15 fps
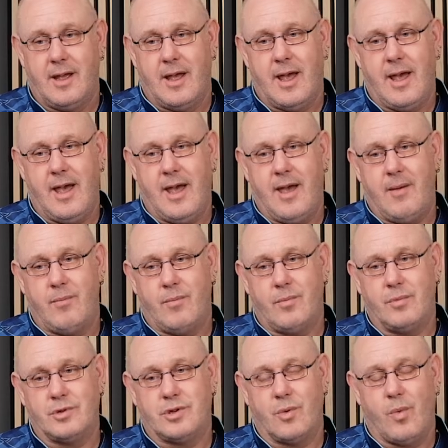
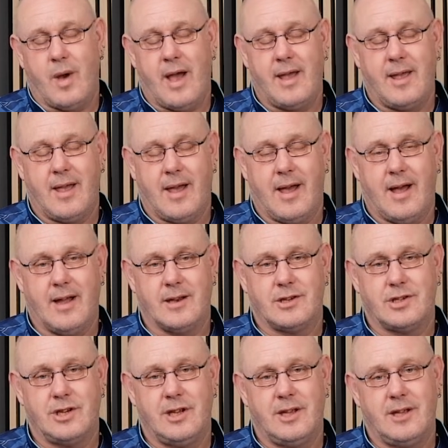was away, and
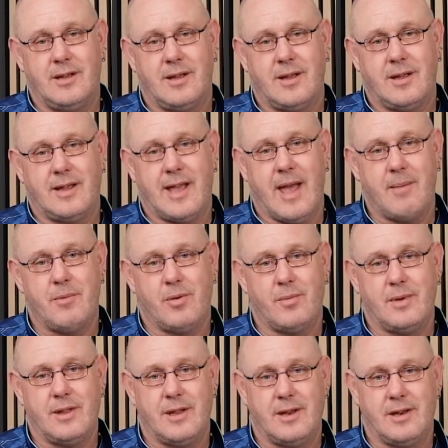she came up
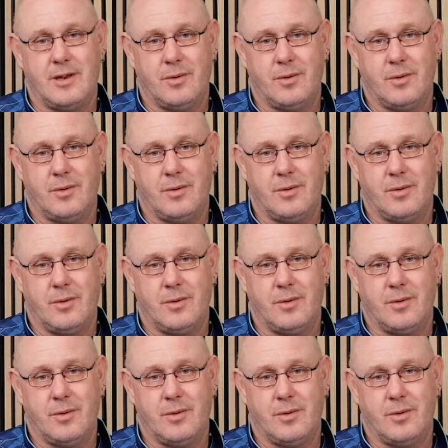with it,